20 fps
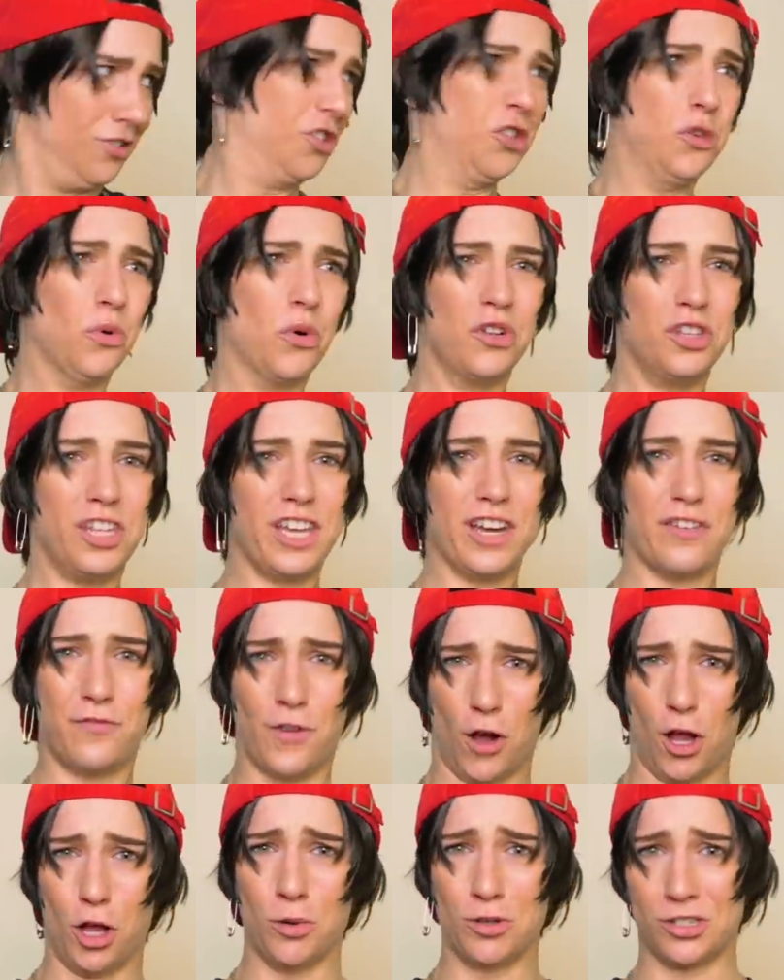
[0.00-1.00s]
You only have
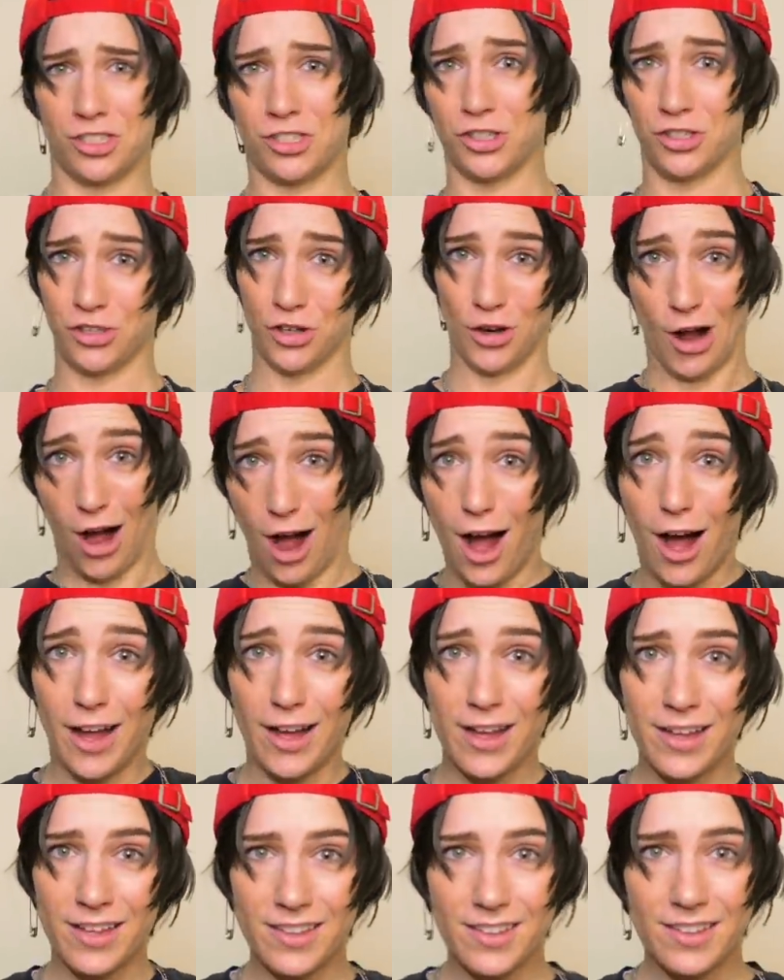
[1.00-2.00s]
followers because you're
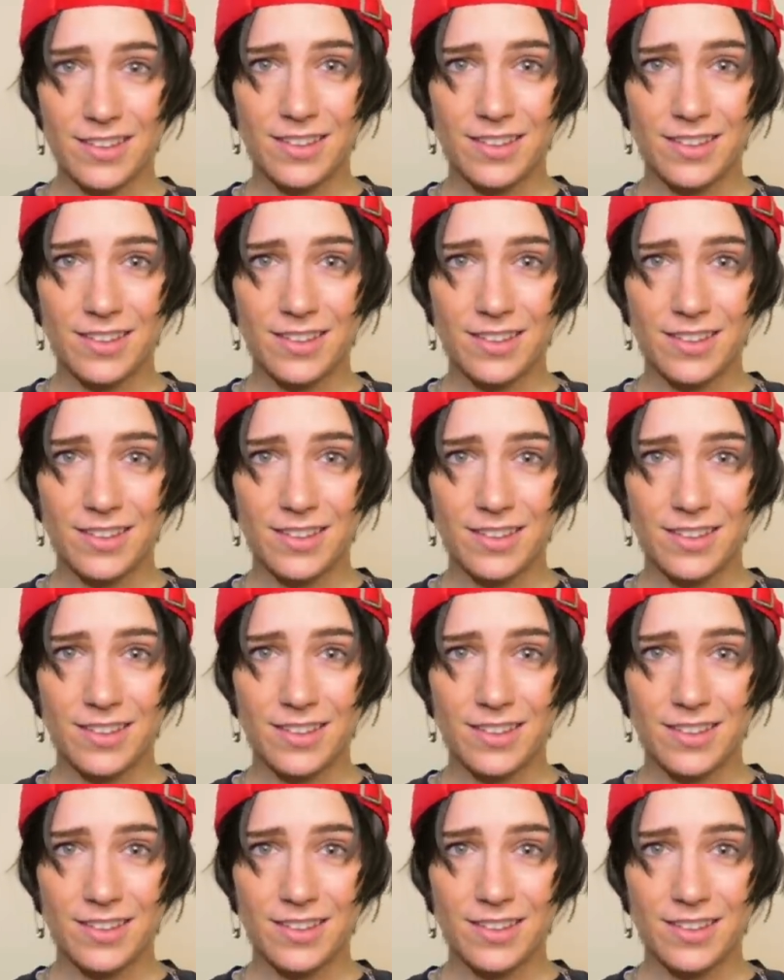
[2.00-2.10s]
hot.